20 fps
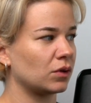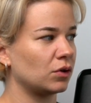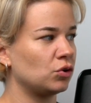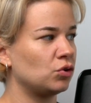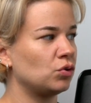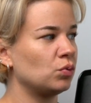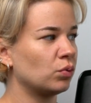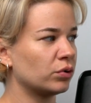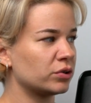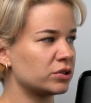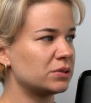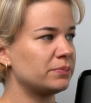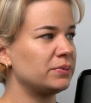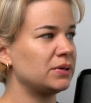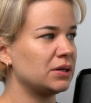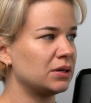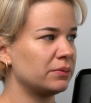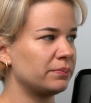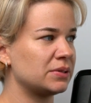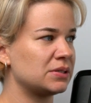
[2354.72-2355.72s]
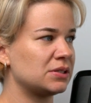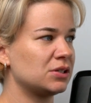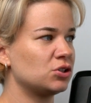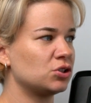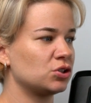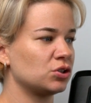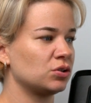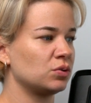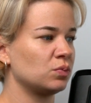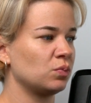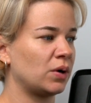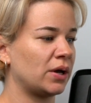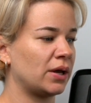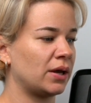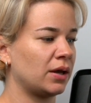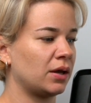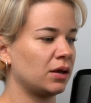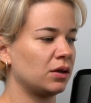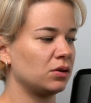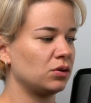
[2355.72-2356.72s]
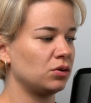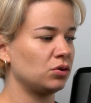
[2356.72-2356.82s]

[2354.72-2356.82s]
you want to be in a position where